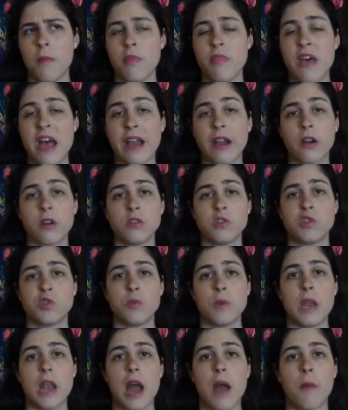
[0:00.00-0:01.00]
That card's
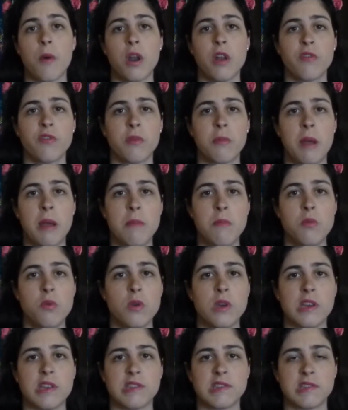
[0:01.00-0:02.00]
sweet. I want it for my
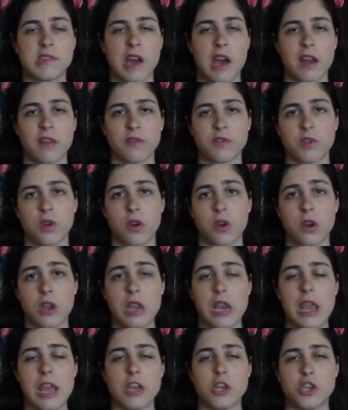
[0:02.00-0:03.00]
Mughis God of Slaughter
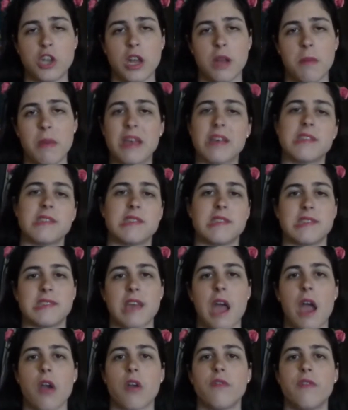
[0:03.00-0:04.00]
EDH deck because it's a
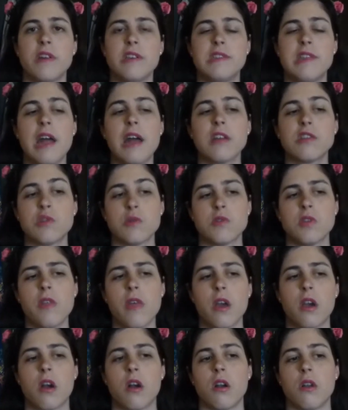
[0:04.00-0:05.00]
sacrifice deck, so I saw
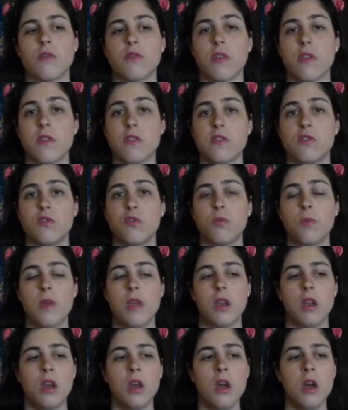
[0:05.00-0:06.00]
that card and I was like, this is
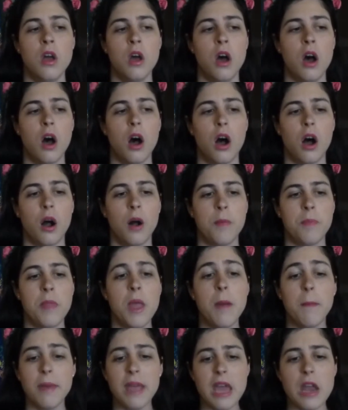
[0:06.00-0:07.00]
sweet. But
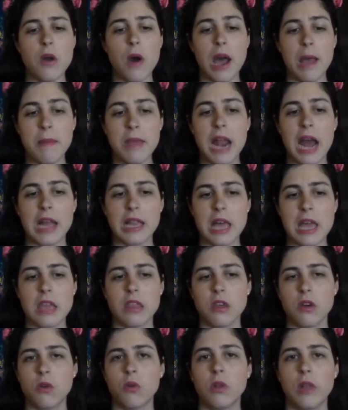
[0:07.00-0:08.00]
yeah, no, I mean, I like
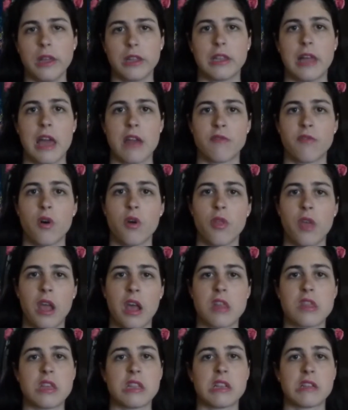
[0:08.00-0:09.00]
the whole, like, landfall
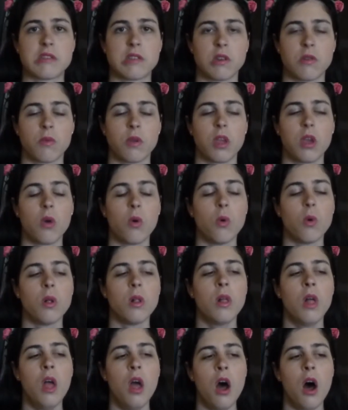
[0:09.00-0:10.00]
thing. I think that's, like, really
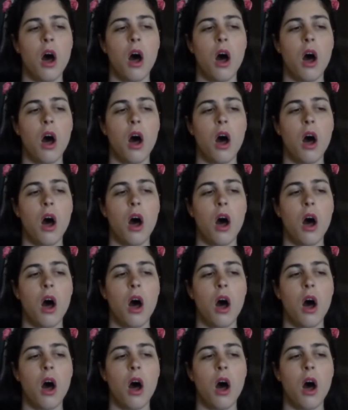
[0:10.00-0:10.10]
cool.